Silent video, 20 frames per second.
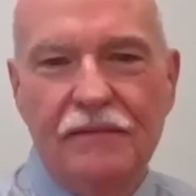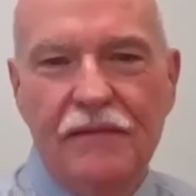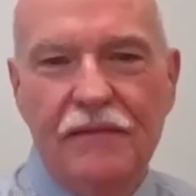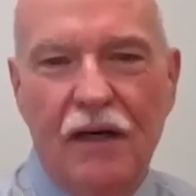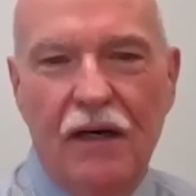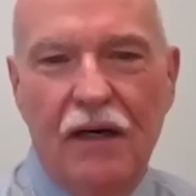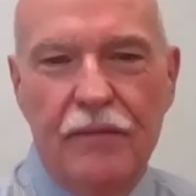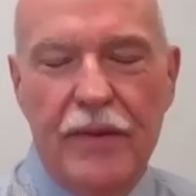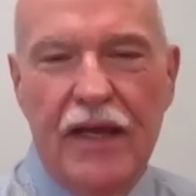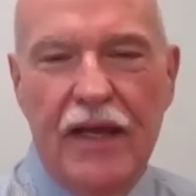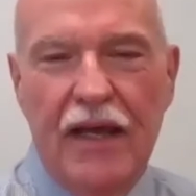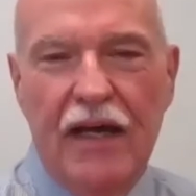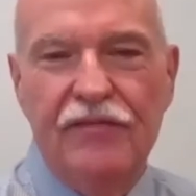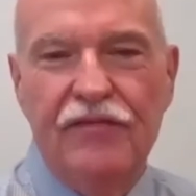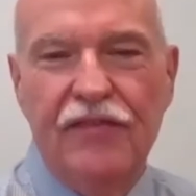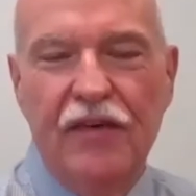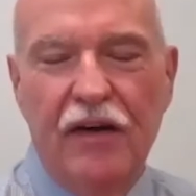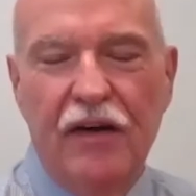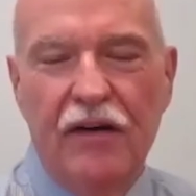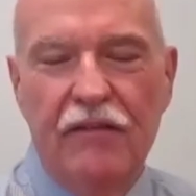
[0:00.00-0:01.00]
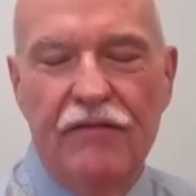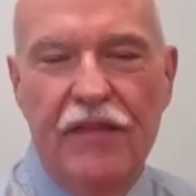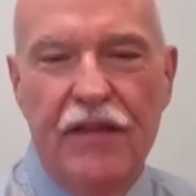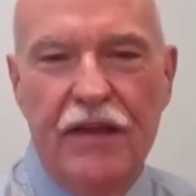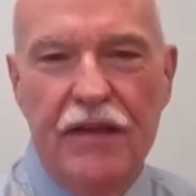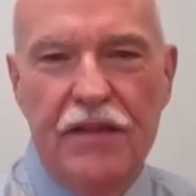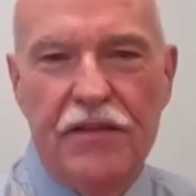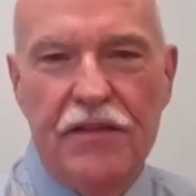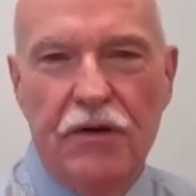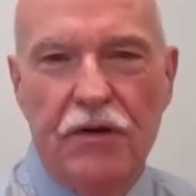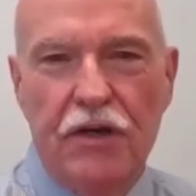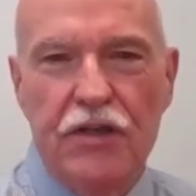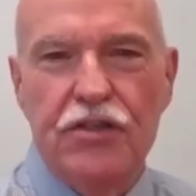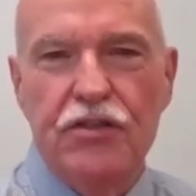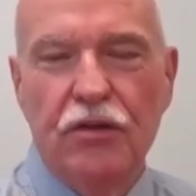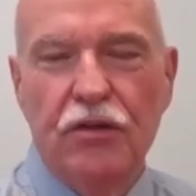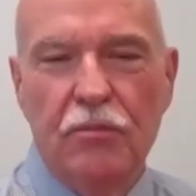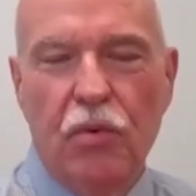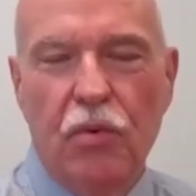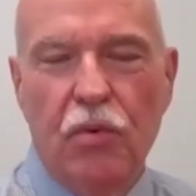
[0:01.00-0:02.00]
On behalf of the
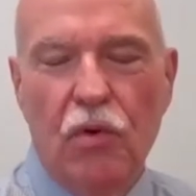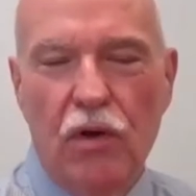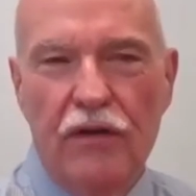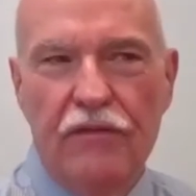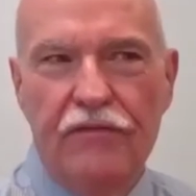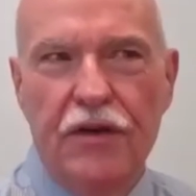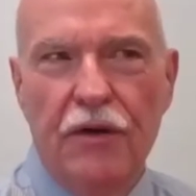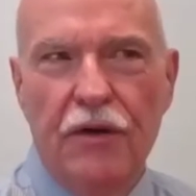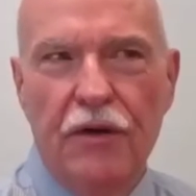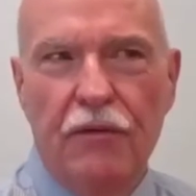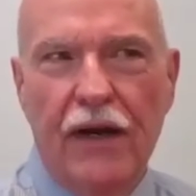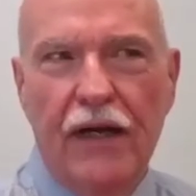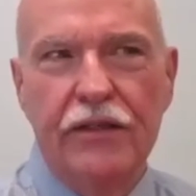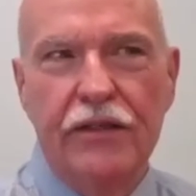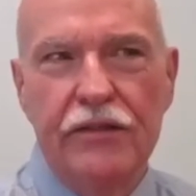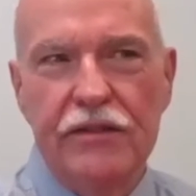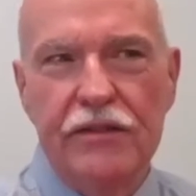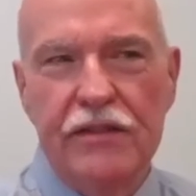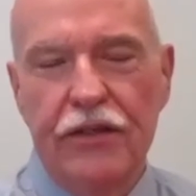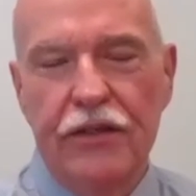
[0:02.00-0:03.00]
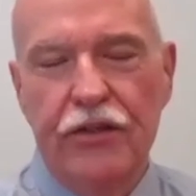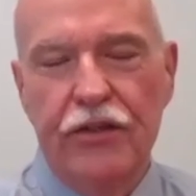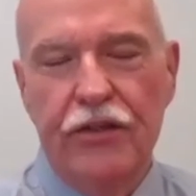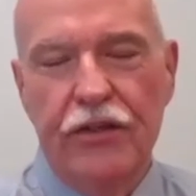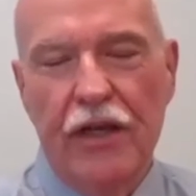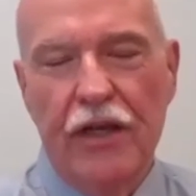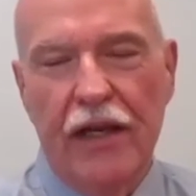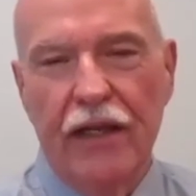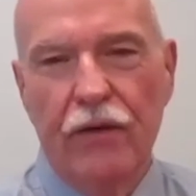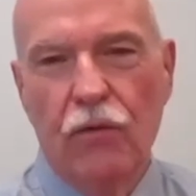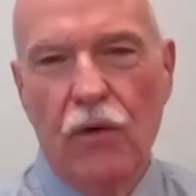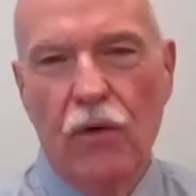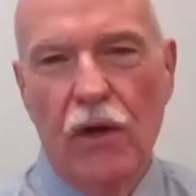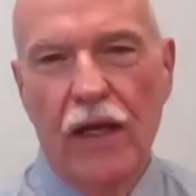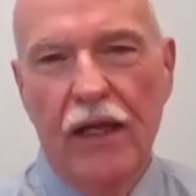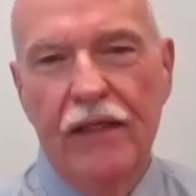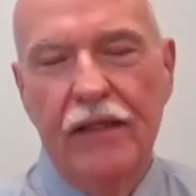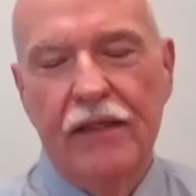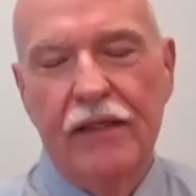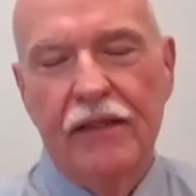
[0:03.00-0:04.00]
Threshold Board of Directors and United
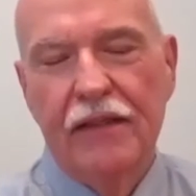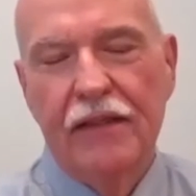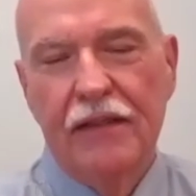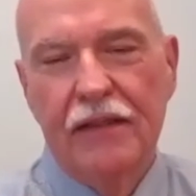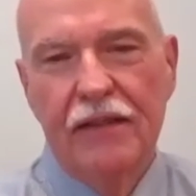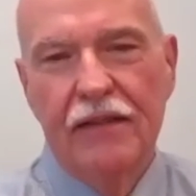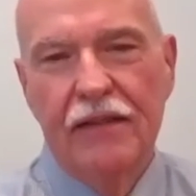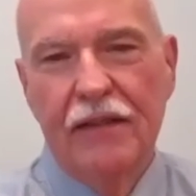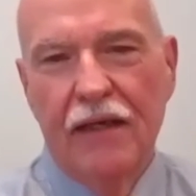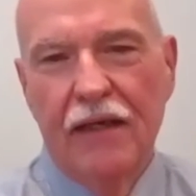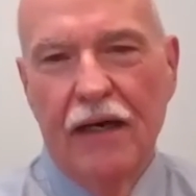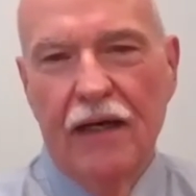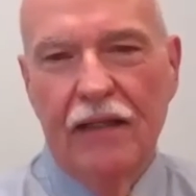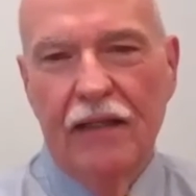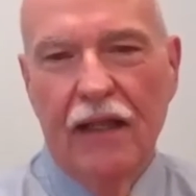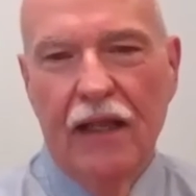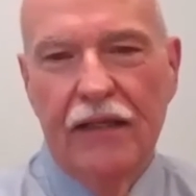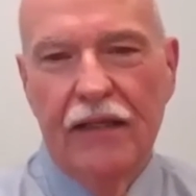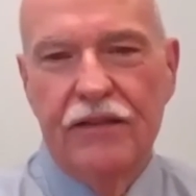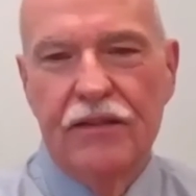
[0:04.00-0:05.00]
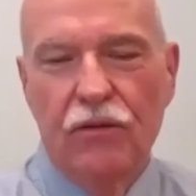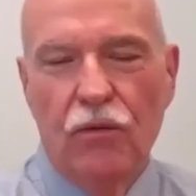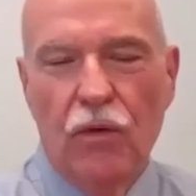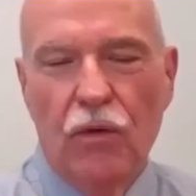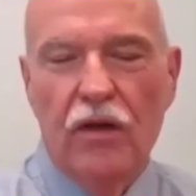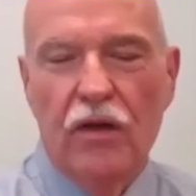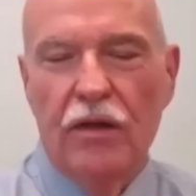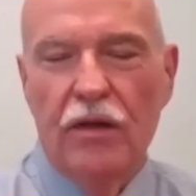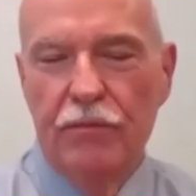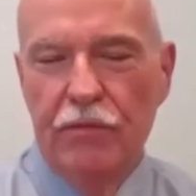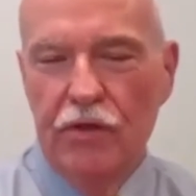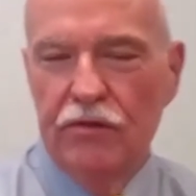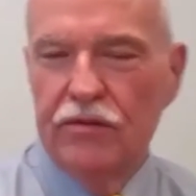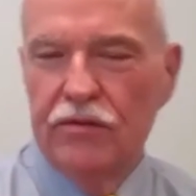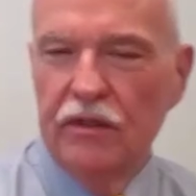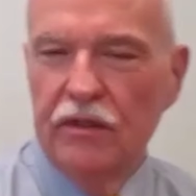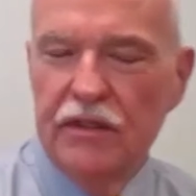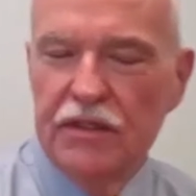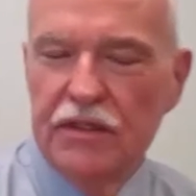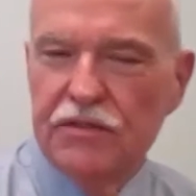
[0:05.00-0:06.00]
Way, I'd like to welcome you
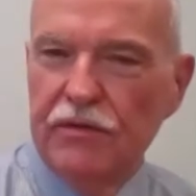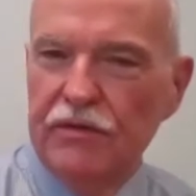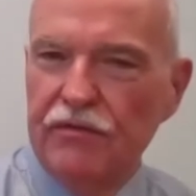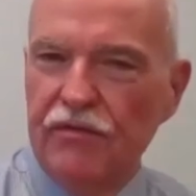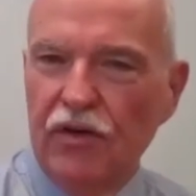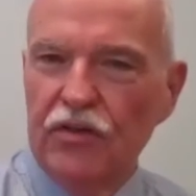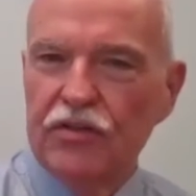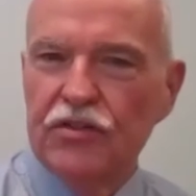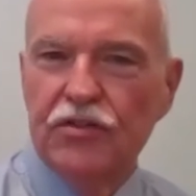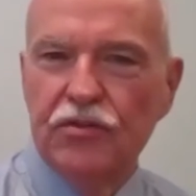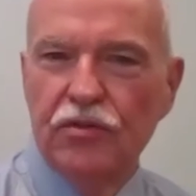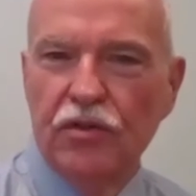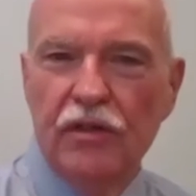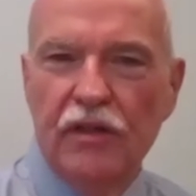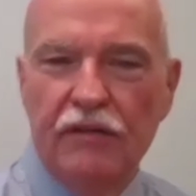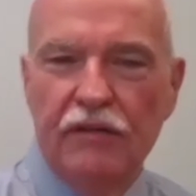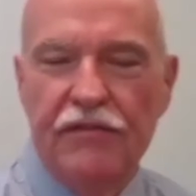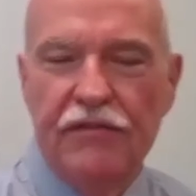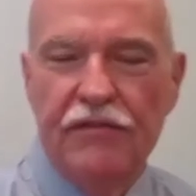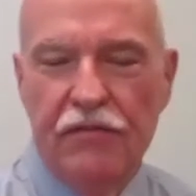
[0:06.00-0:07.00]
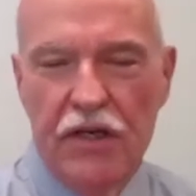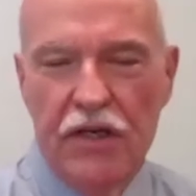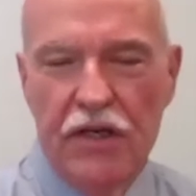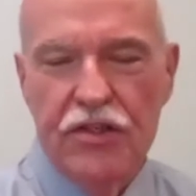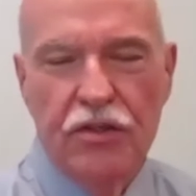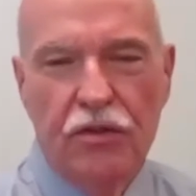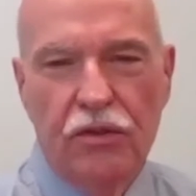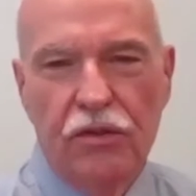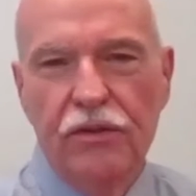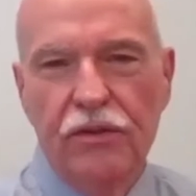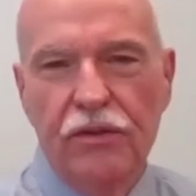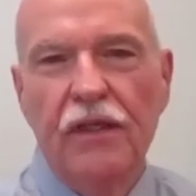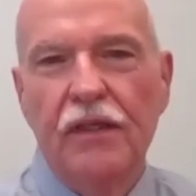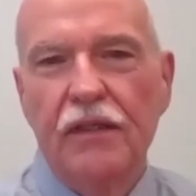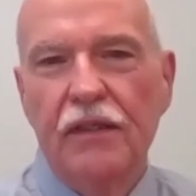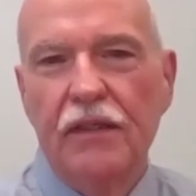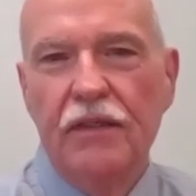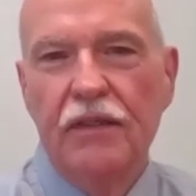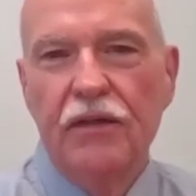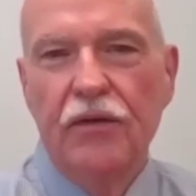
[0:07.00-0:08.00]
to this reverse tour of Threshold
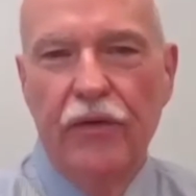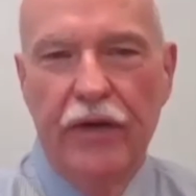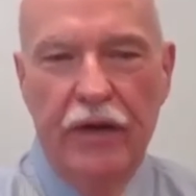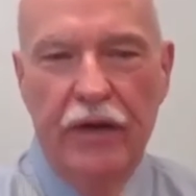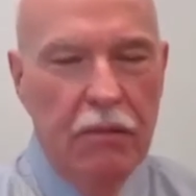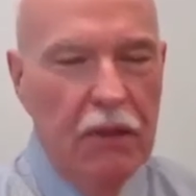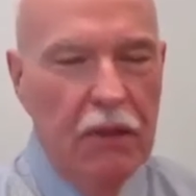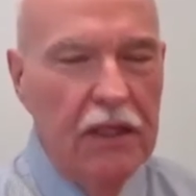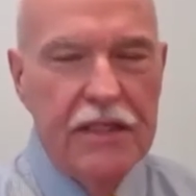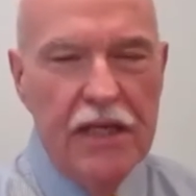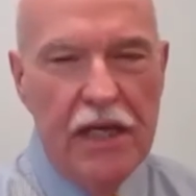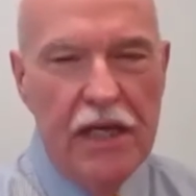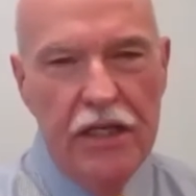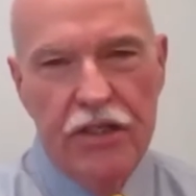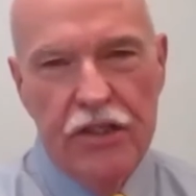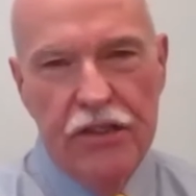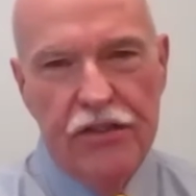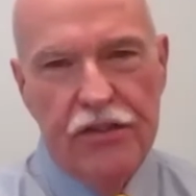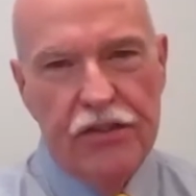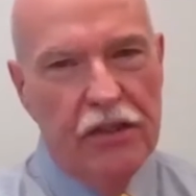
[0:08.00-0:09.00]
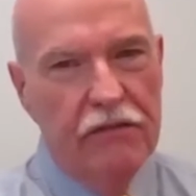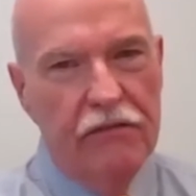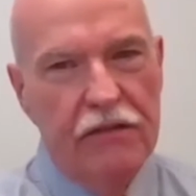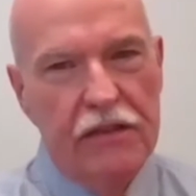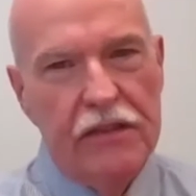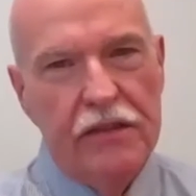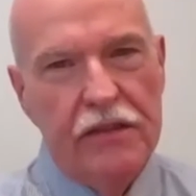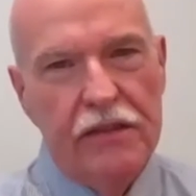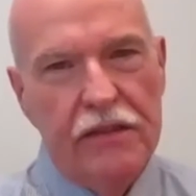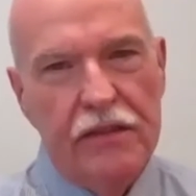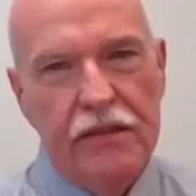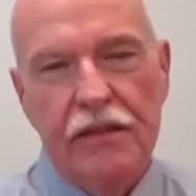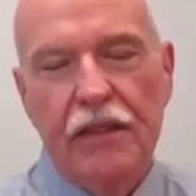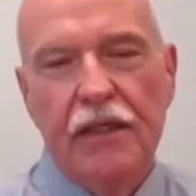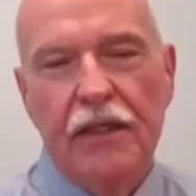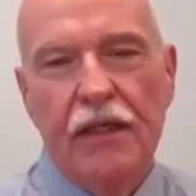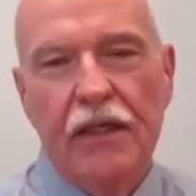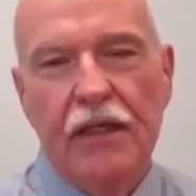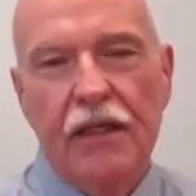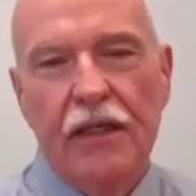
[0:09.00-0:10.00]
Rehabilitation Services.
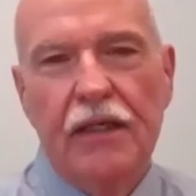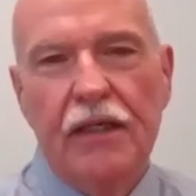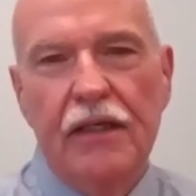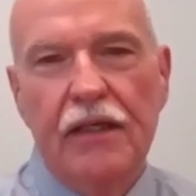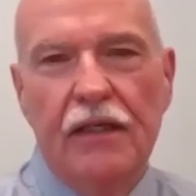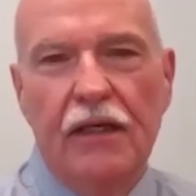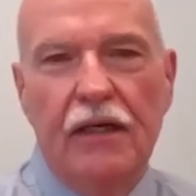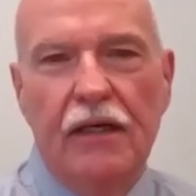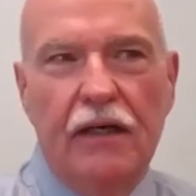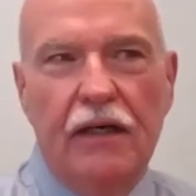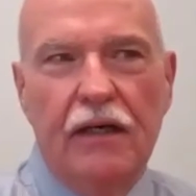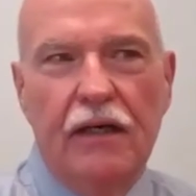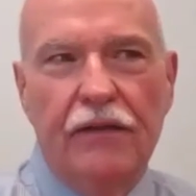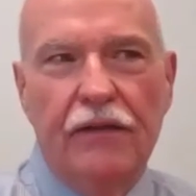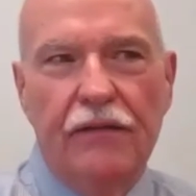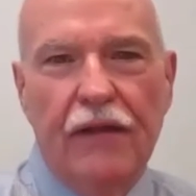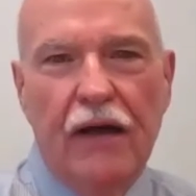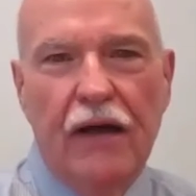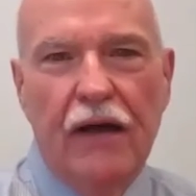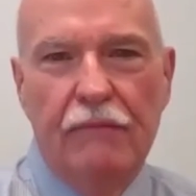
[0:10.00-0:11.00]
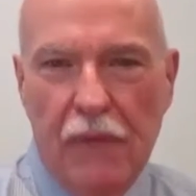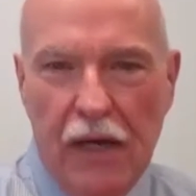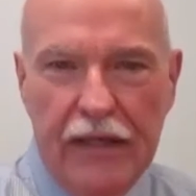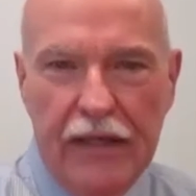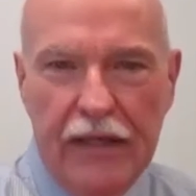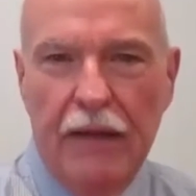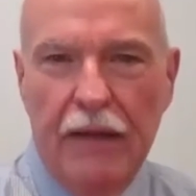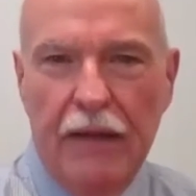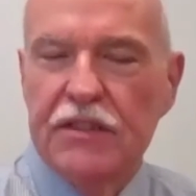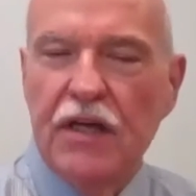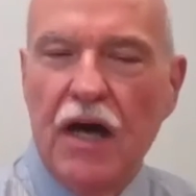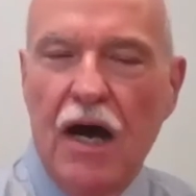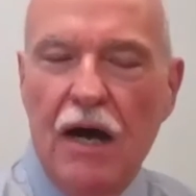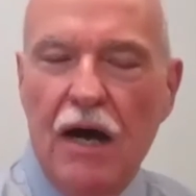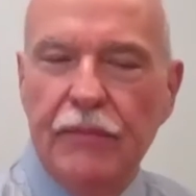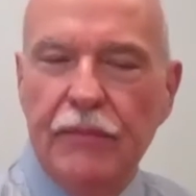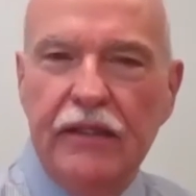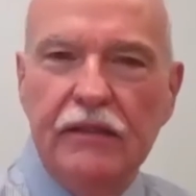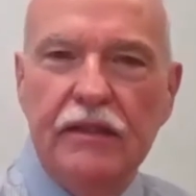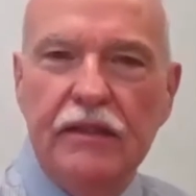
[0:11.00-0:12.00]
My name is Tom
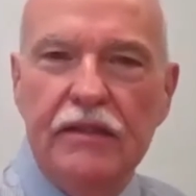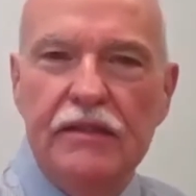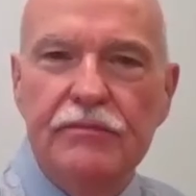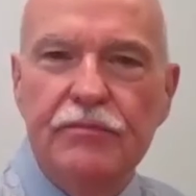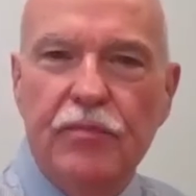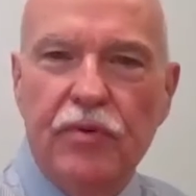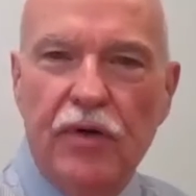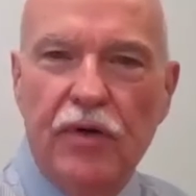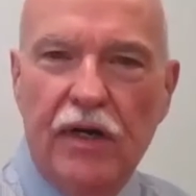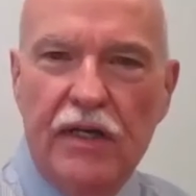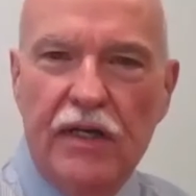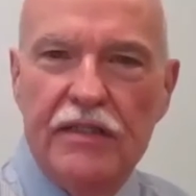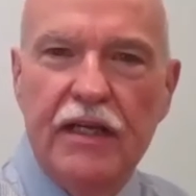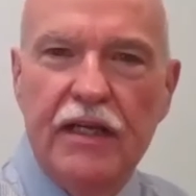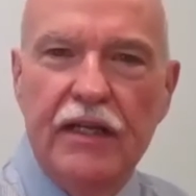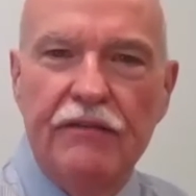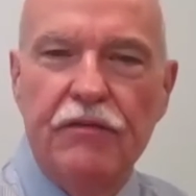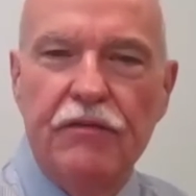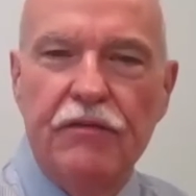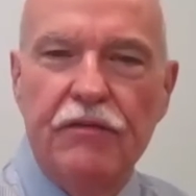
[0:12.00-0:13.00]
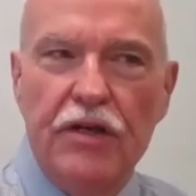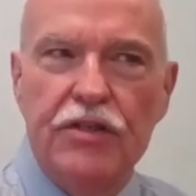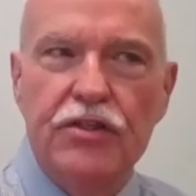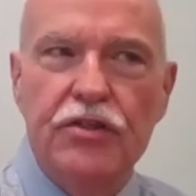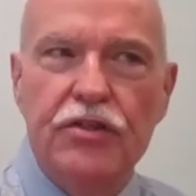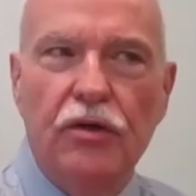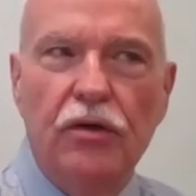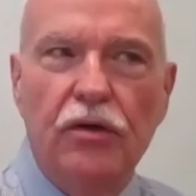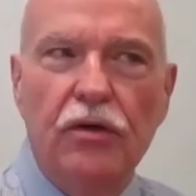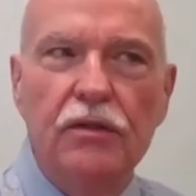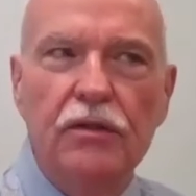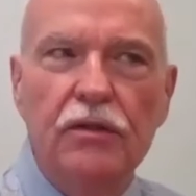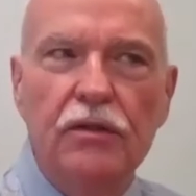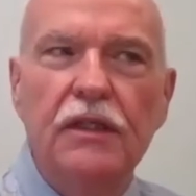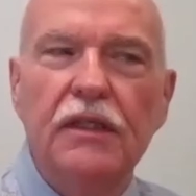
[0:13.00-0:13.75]
McNeilis, President of Threshold.